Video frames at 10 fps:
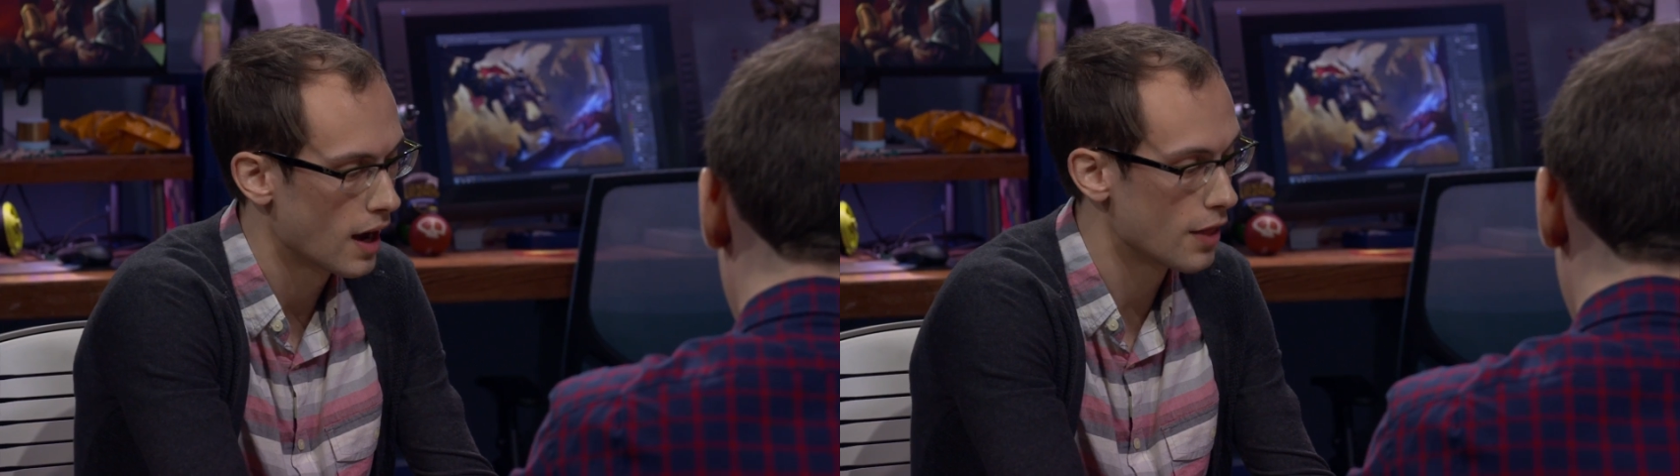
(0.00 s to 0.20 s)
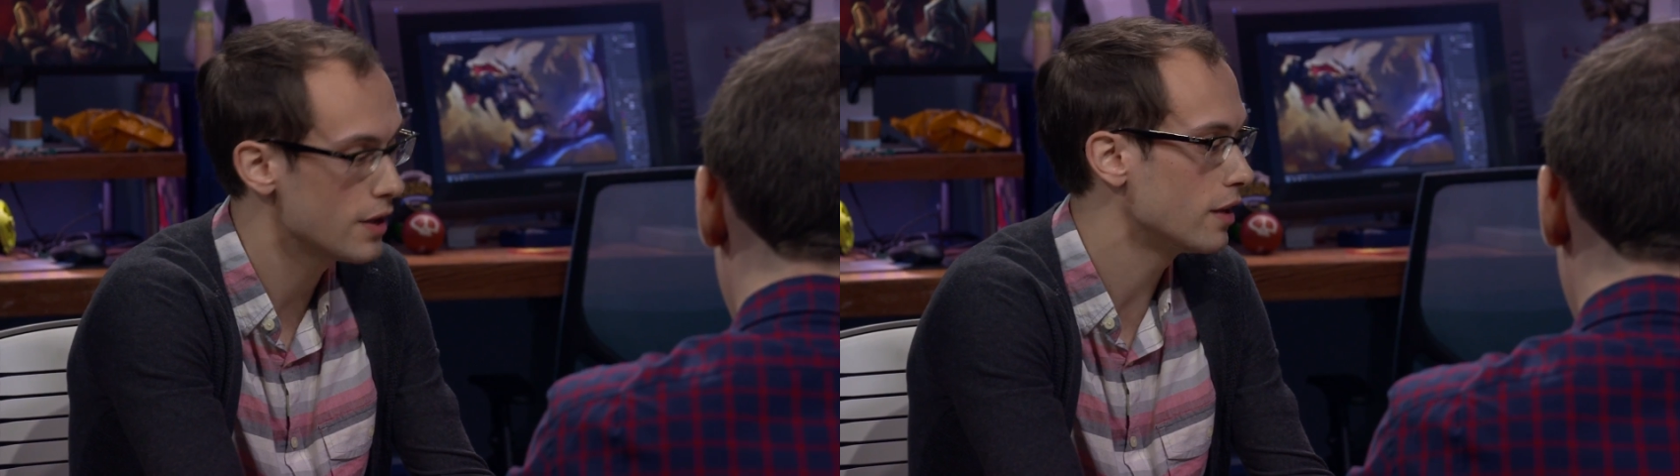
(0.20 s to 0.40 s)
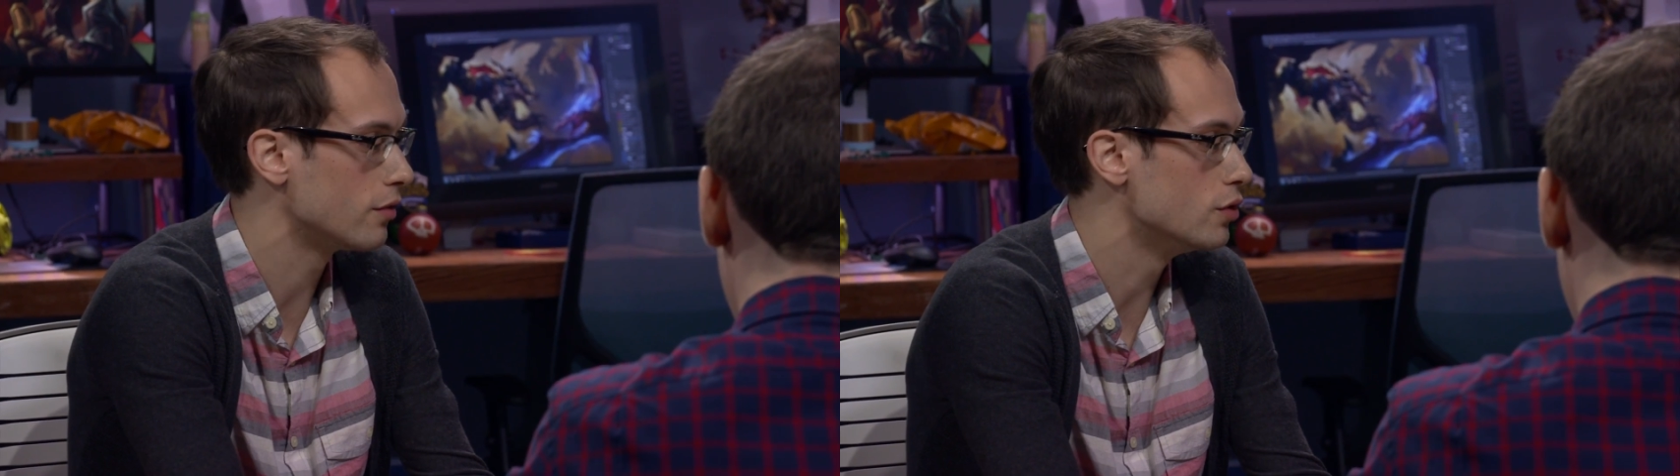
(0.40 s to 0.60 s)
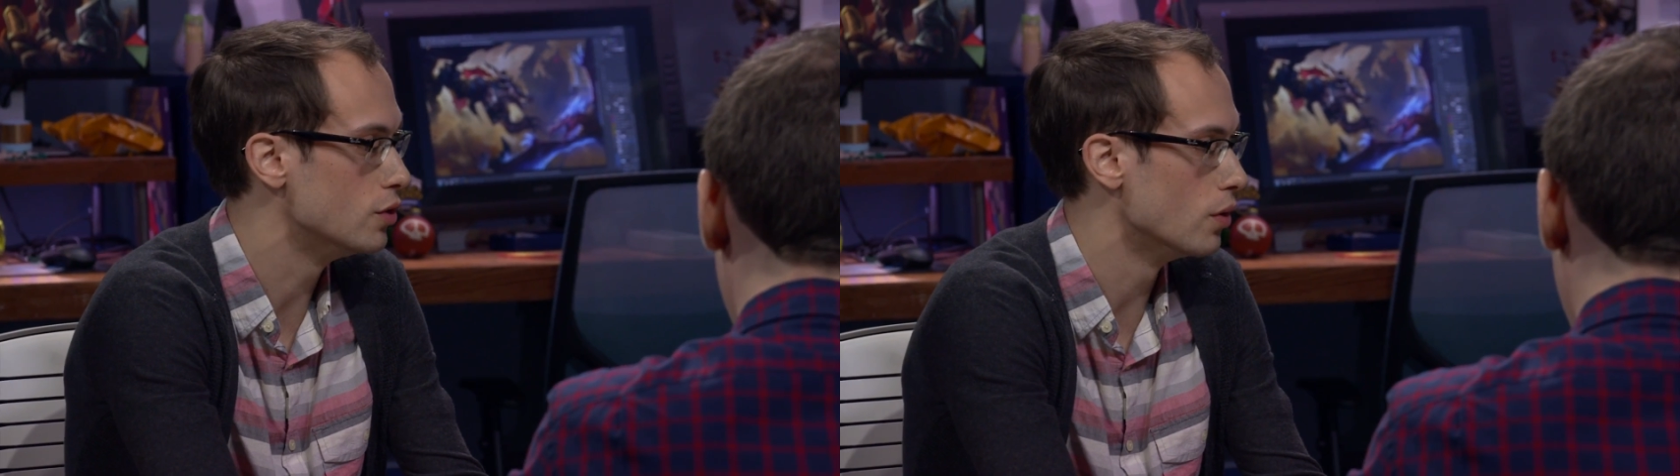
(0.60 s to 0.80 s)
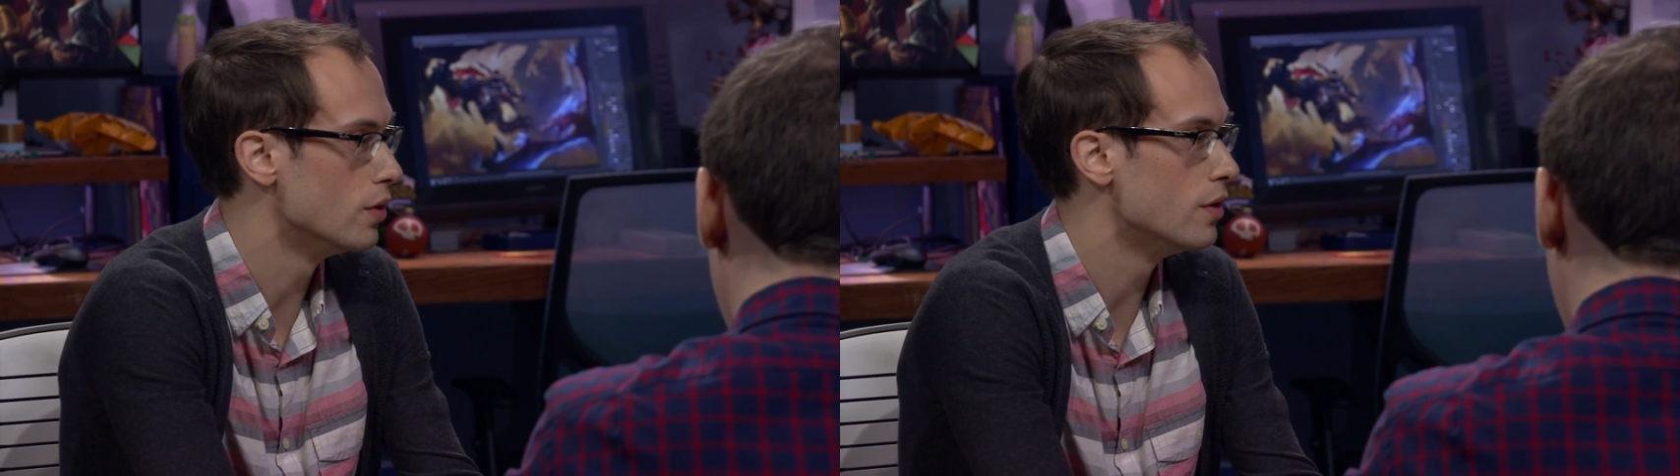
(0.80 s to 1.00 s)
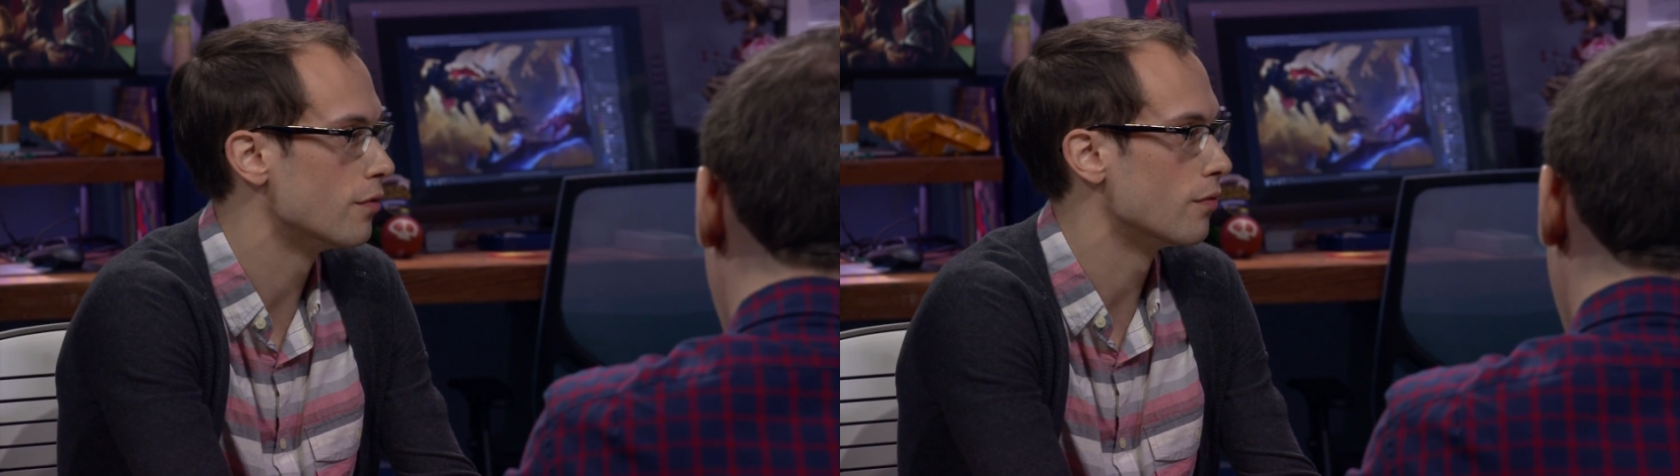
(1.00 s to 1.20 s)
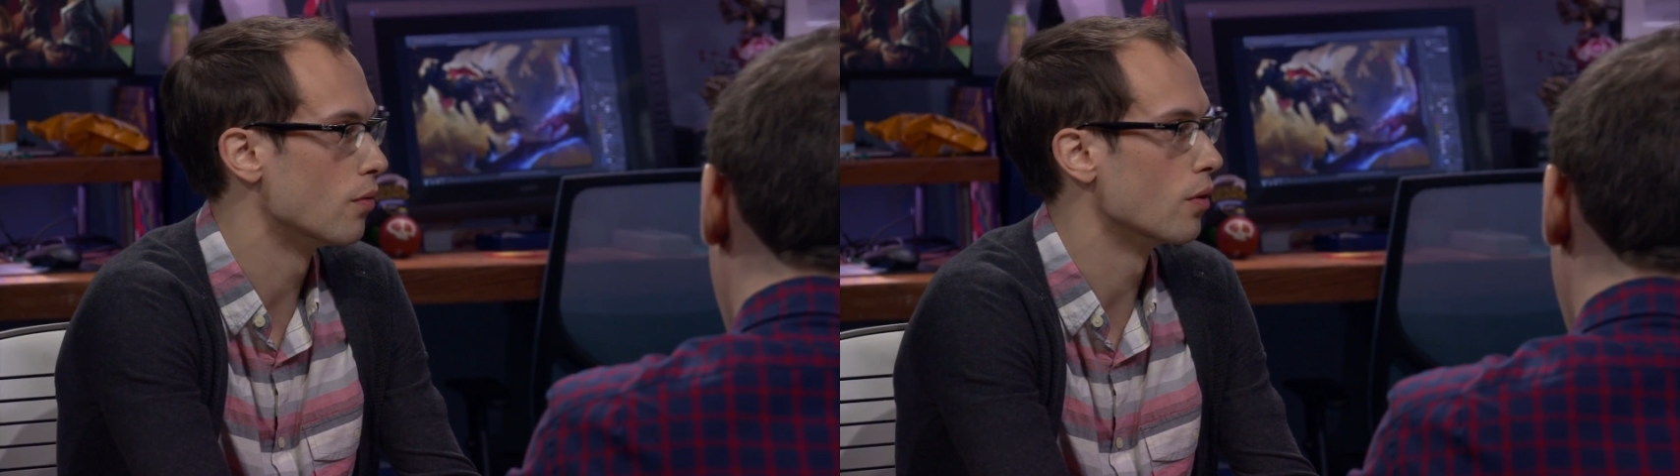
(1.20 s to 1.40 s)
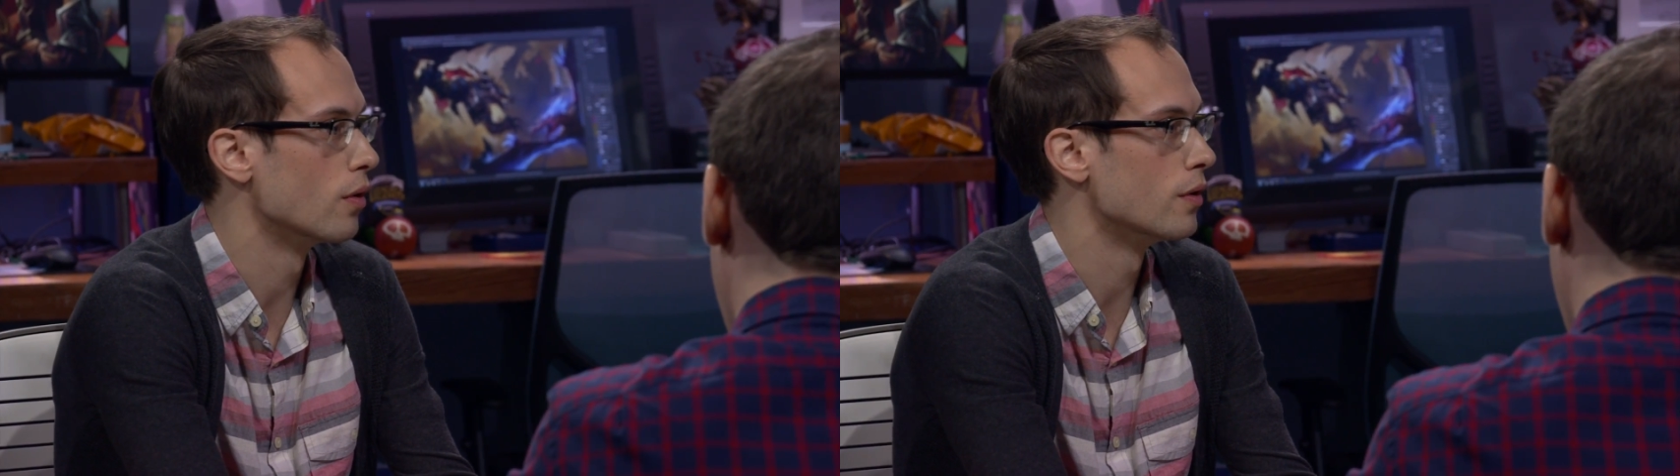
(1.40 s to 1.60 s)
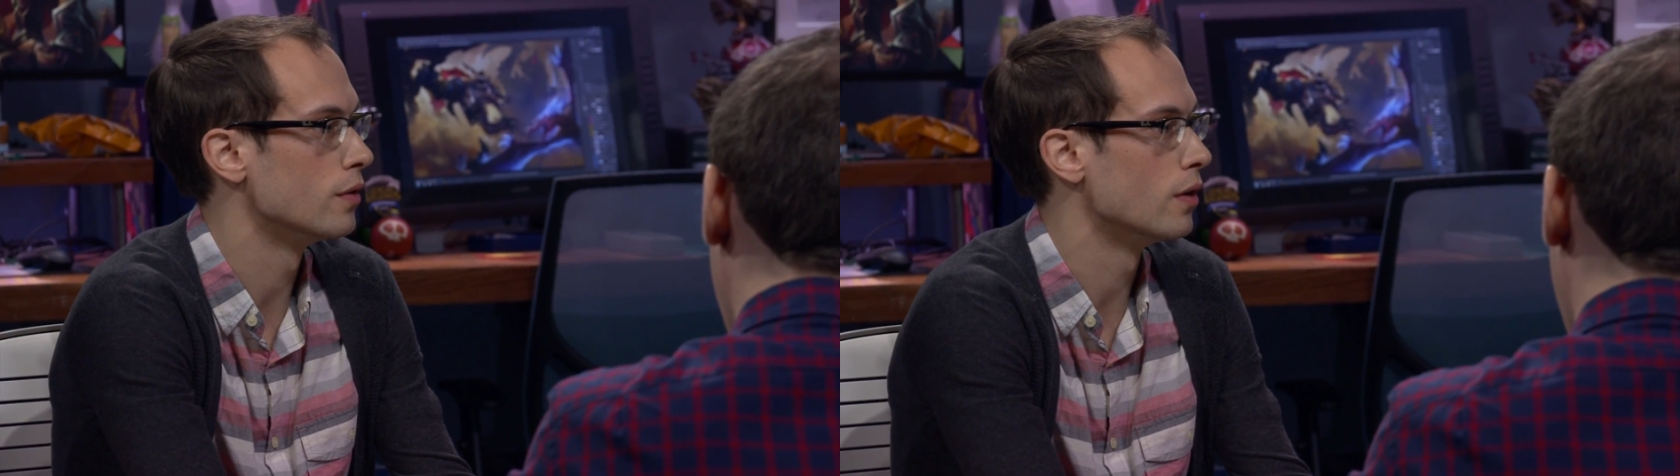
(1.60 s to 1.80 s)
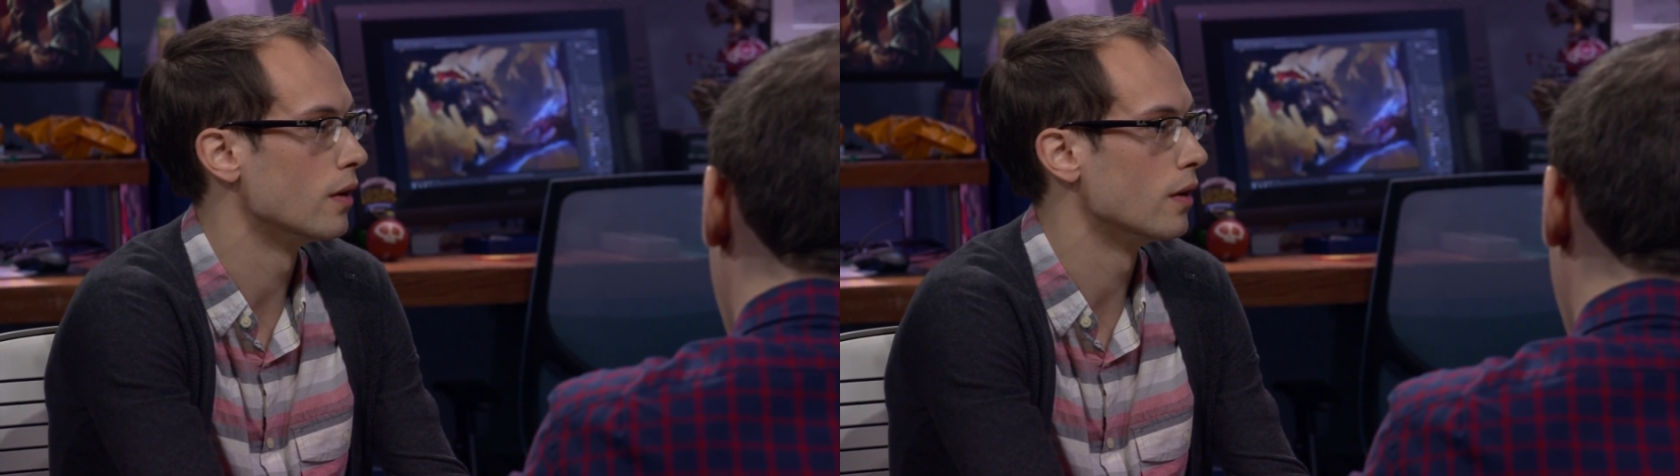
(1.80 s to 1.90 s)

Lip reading: I think it is good for